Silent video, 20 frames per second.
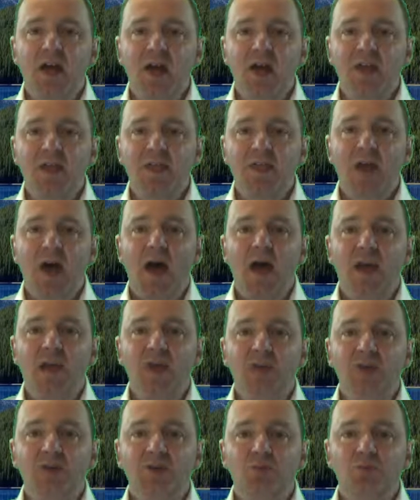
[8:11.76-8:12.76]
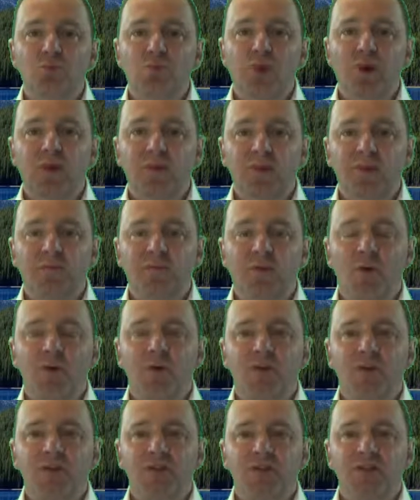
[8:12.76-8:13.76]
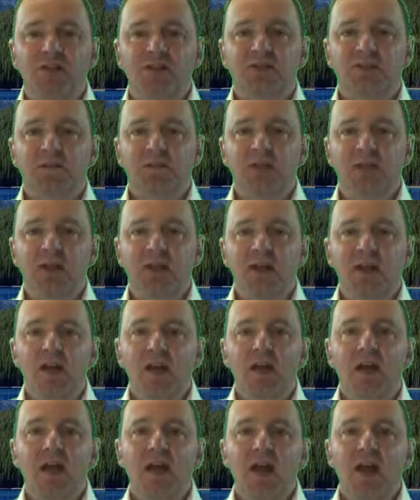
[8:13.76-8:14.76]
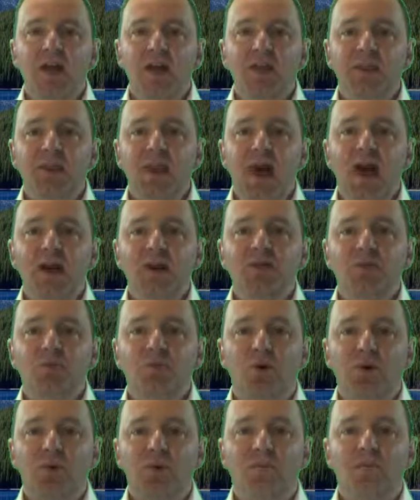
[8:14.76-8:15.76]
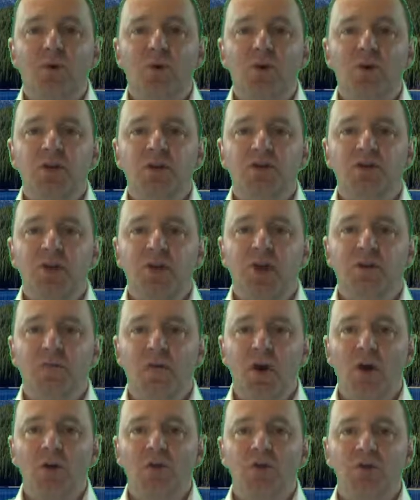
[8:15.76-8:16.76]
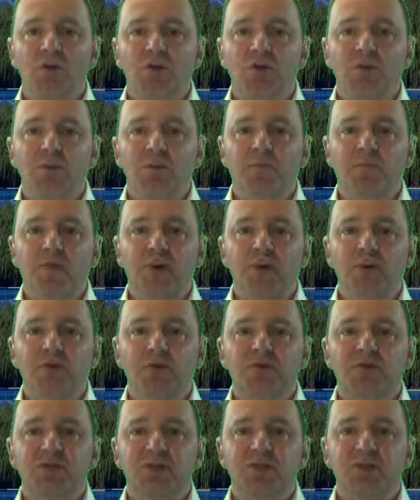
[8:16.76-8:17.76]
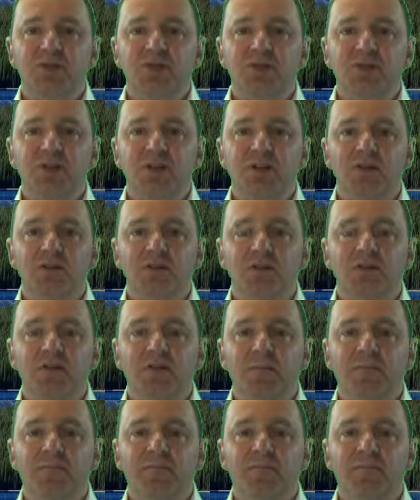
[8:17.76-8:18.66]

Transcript: And that is what the focus needs to be, and that is what the focus of our YouTube video series is.